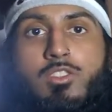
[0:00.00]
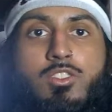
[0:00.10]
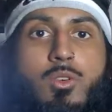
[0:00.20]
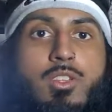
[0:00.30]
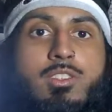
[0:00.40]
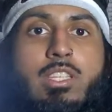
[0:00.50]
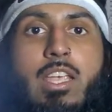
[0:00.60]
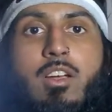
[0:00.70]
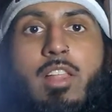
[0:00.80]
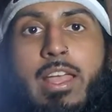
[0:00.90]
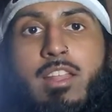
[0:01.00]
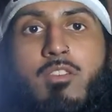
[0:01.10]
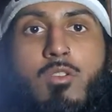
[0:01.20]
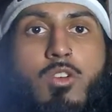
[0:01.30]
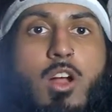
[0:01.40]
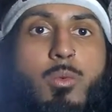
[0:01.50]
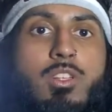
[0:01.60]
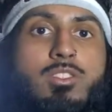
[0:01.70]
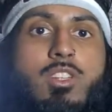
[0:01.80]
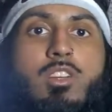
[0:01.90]
so the tail end of a run when it
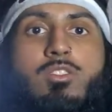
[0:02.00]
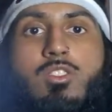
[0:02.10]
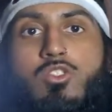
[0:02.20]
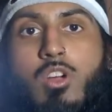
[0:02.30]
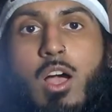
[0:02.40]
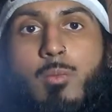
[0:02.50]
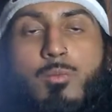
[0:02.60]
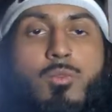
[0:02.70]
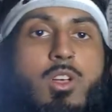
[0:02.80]
starts to drop,